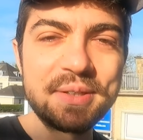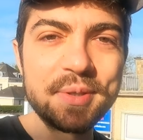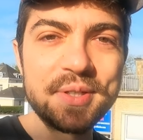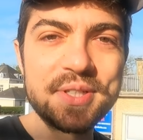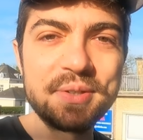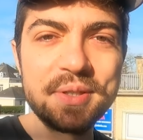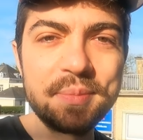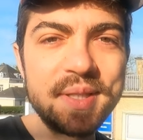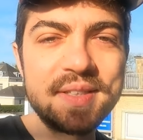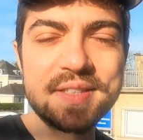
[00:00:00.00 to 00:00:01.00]
So I'm going to show
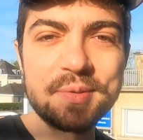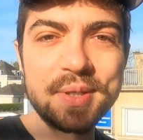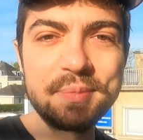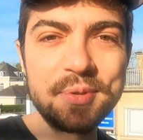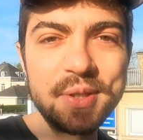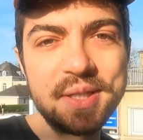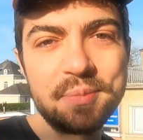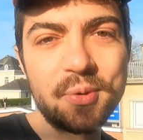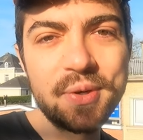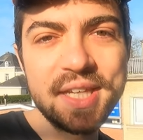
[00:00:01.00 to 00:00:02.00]
you a bit what I'm doing in
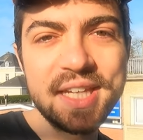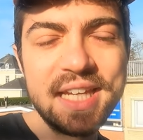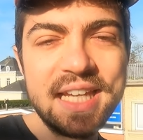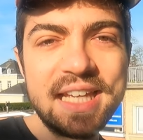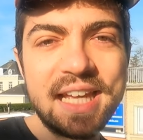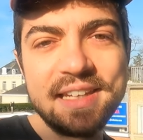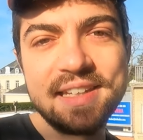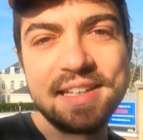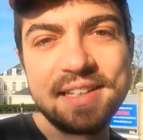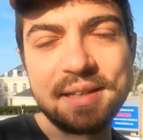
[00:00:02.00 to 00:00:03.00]
the morning,
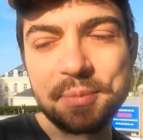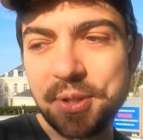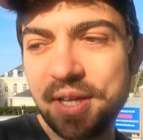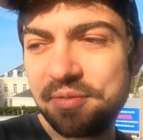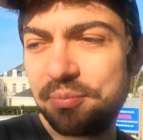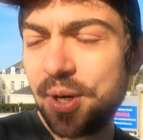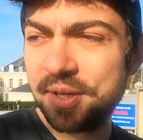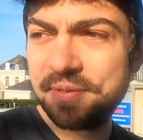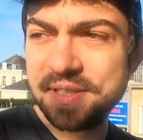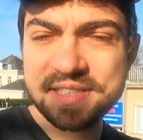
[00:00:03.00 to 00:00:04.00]
and then I'm going to have
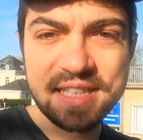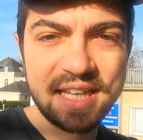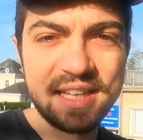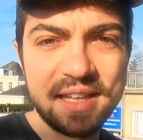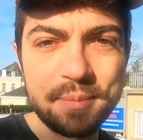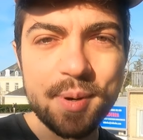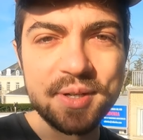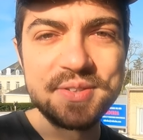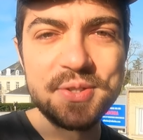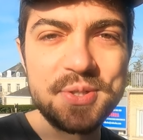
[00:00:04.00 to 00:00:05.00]
breakfast and
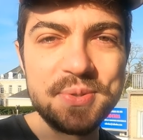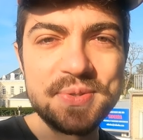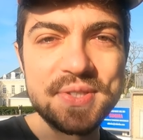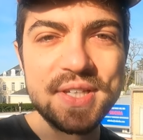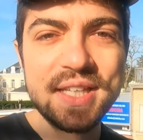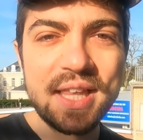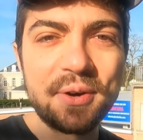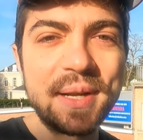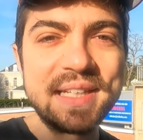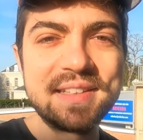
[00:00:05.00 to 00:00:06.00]
unbox the shoes.
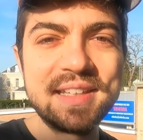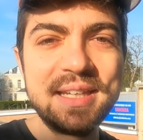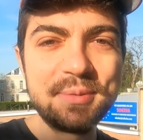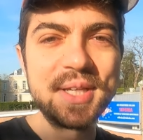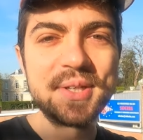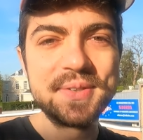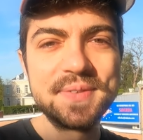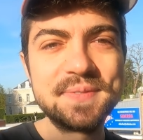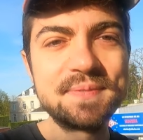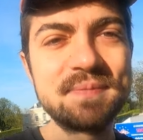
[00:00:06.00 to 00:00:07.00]
All right, here we
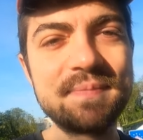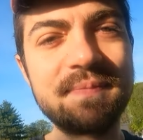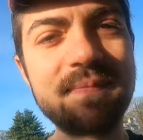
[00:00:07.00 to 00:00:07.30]
go.